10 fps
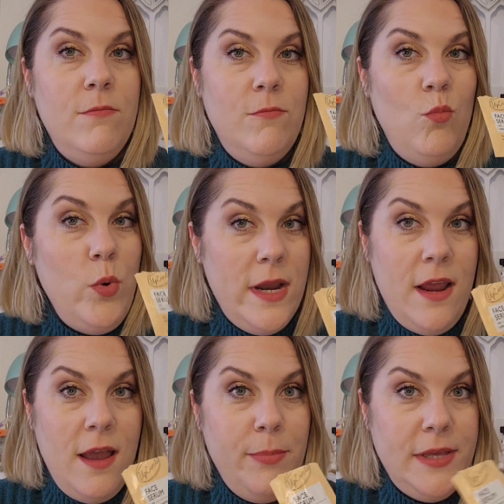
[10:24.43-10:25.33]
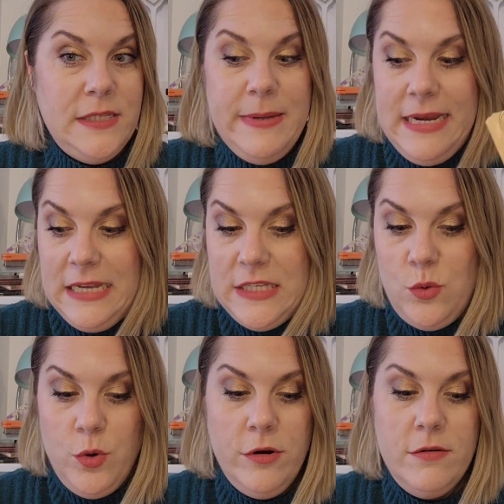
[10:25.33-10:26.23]
when I place my next
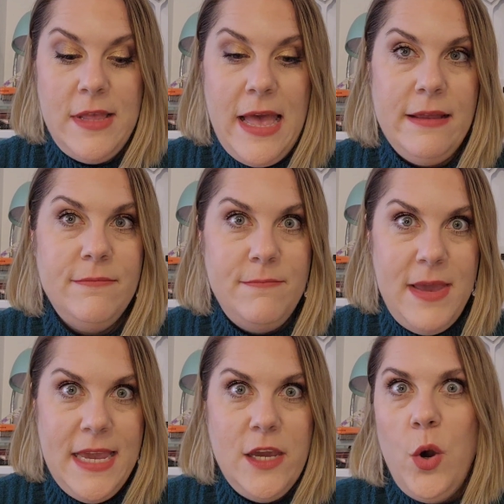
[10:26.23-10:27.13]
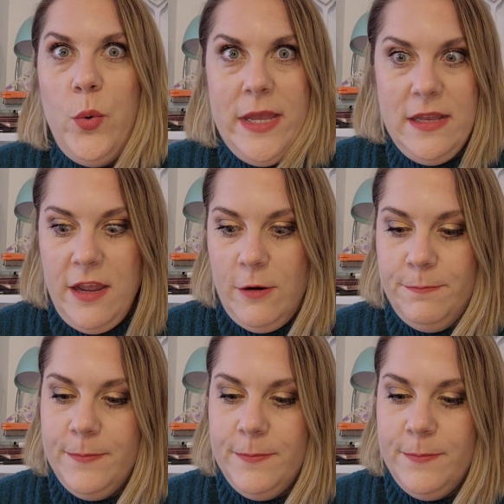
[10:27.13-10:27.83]
order. That may go in there.